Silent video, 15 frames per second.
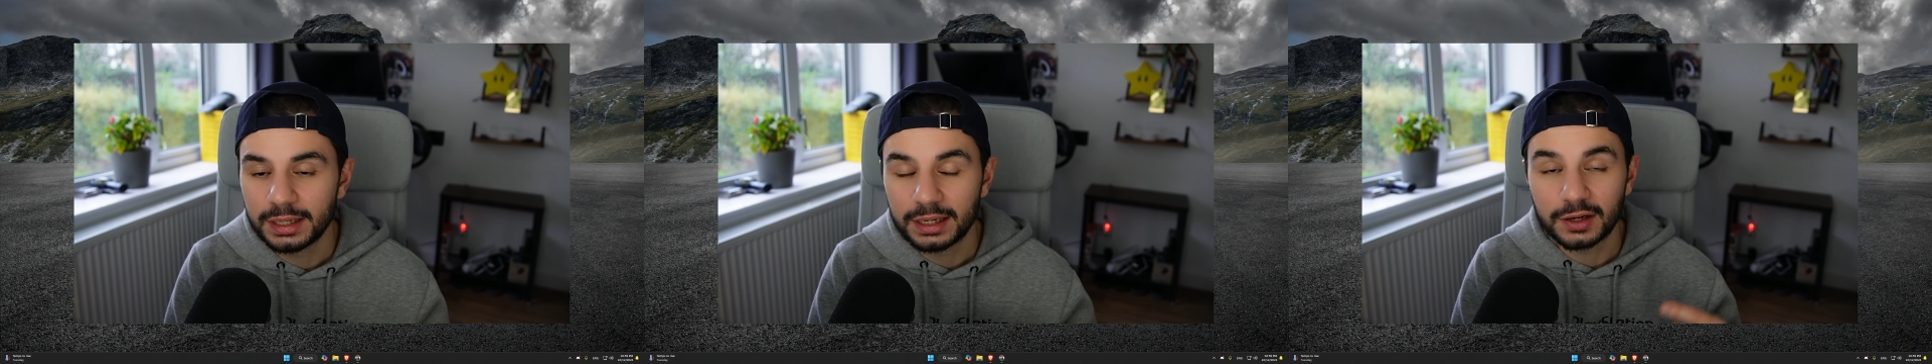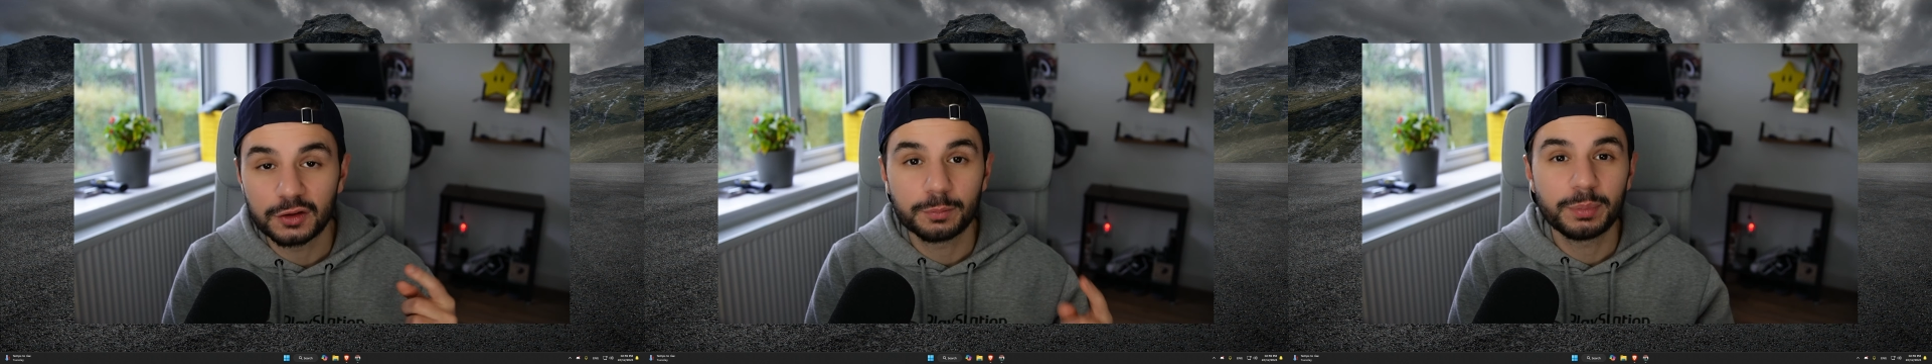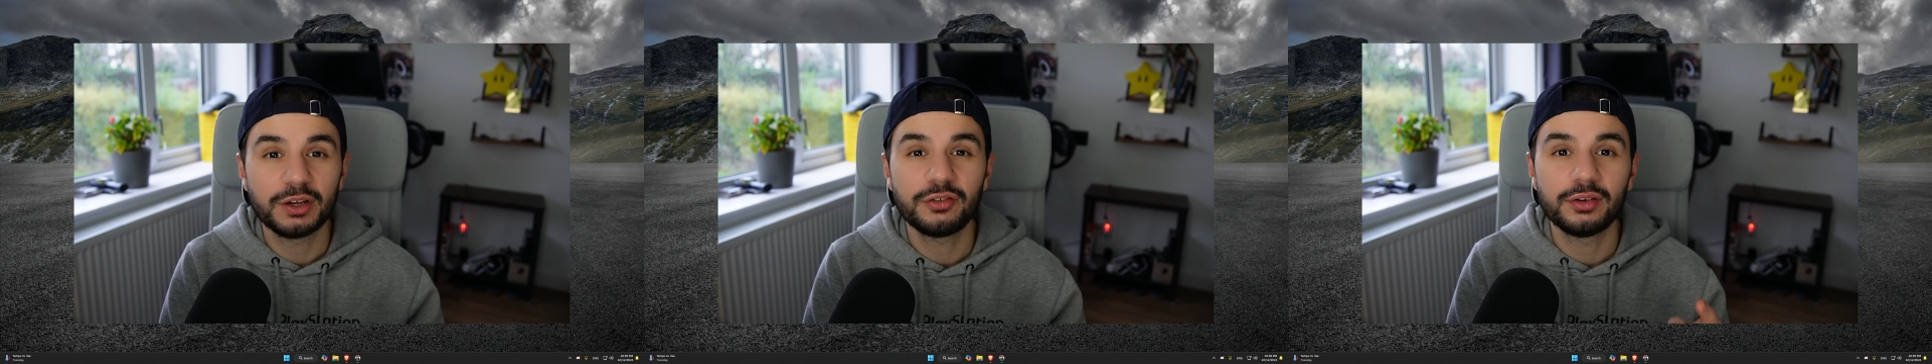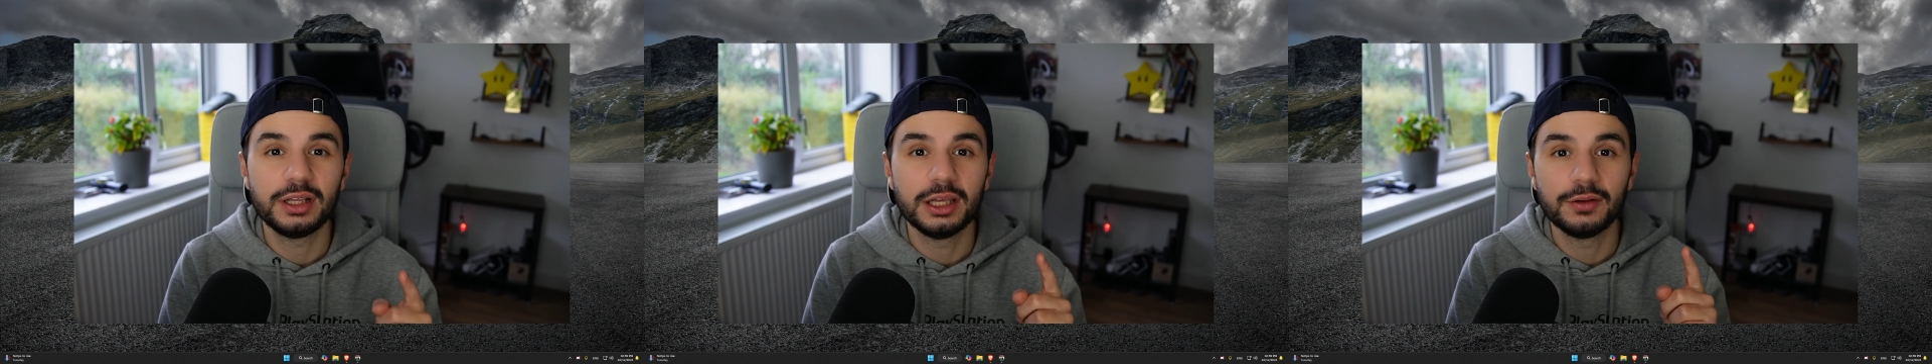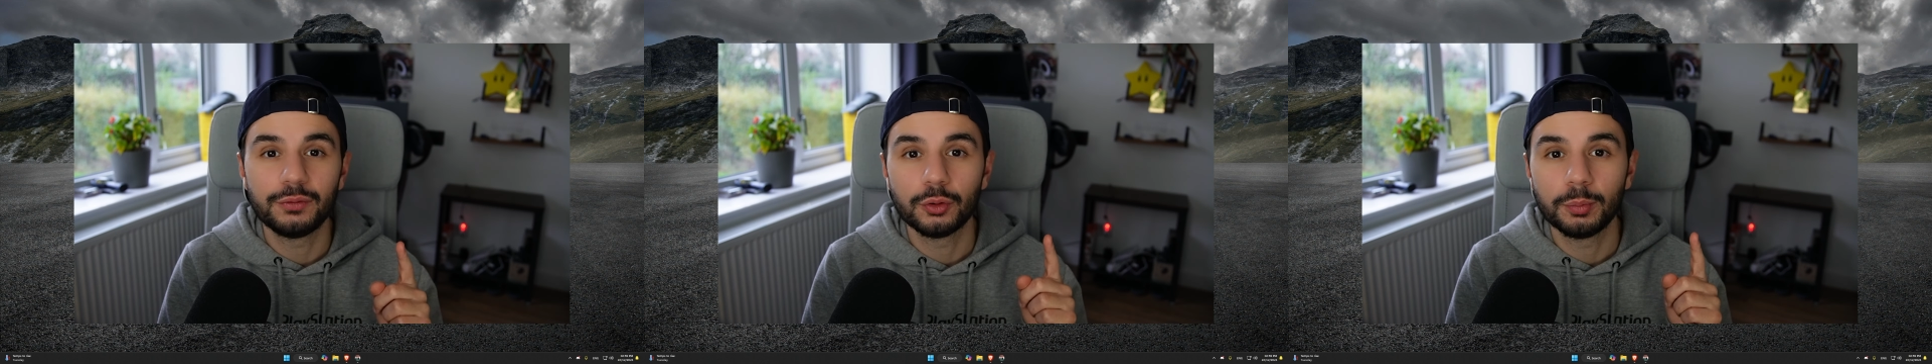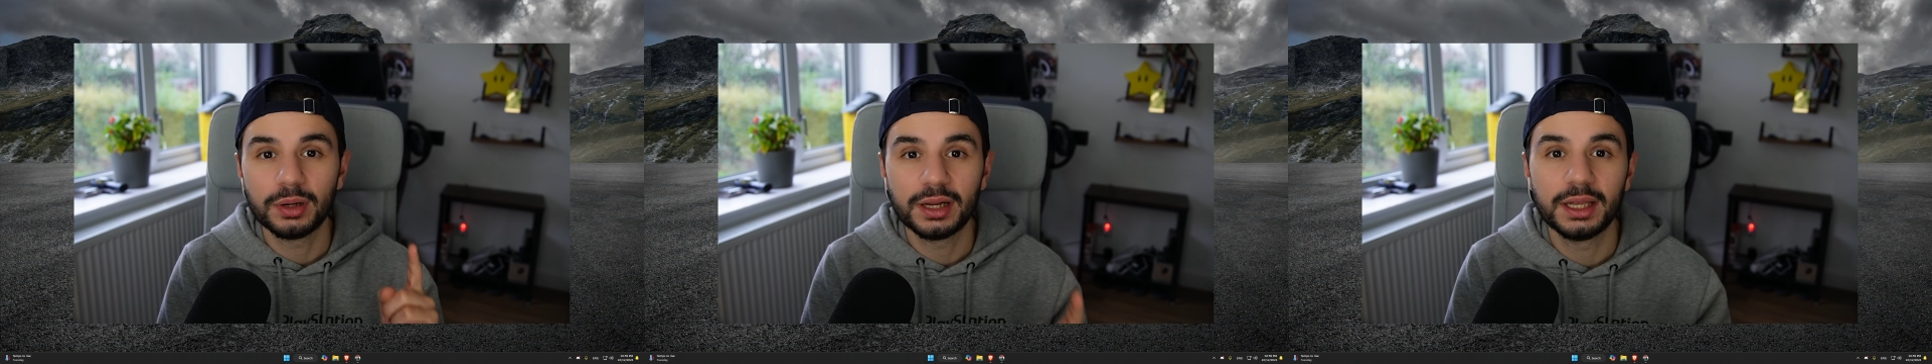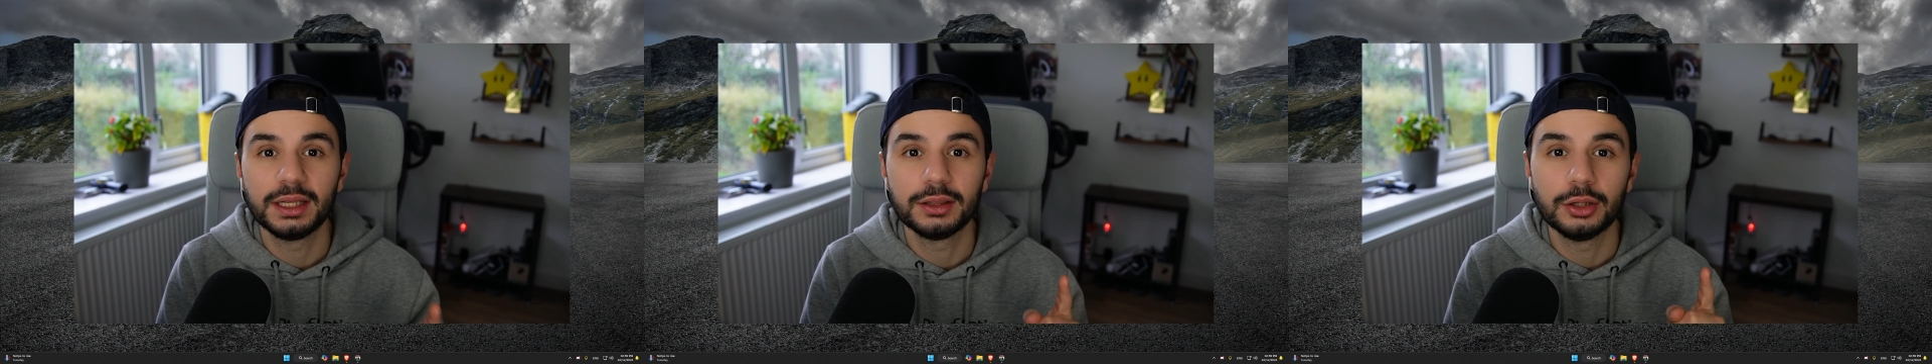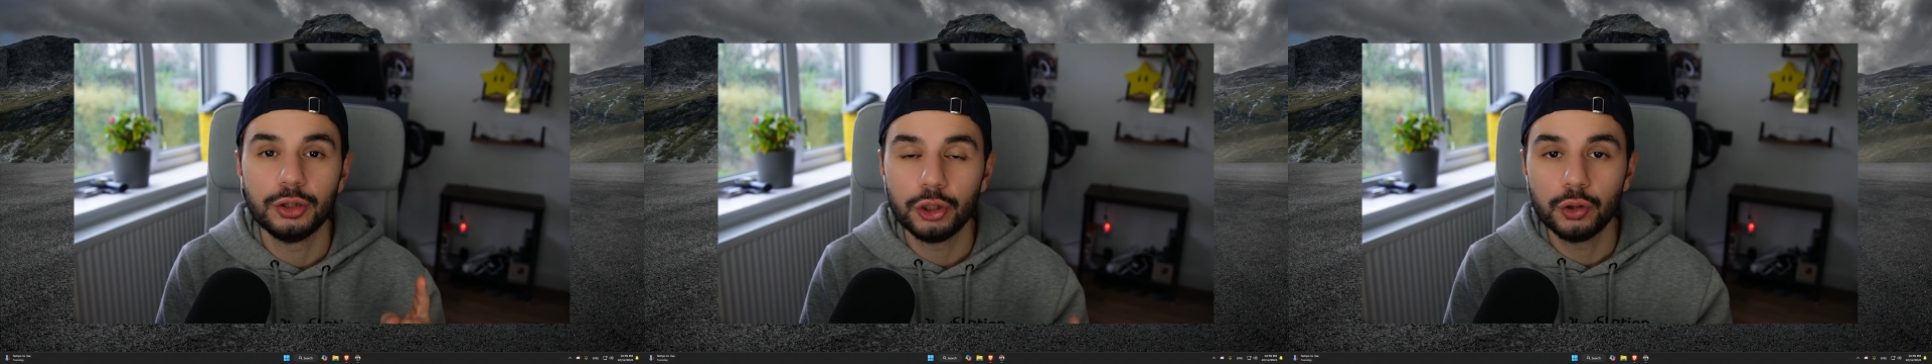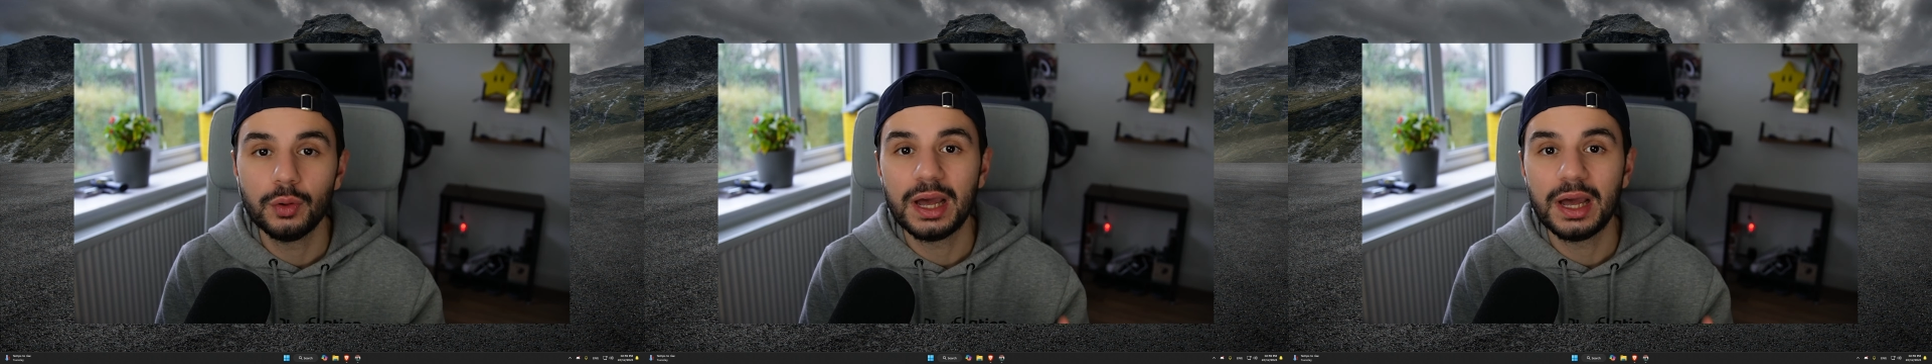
especially if you're playing the new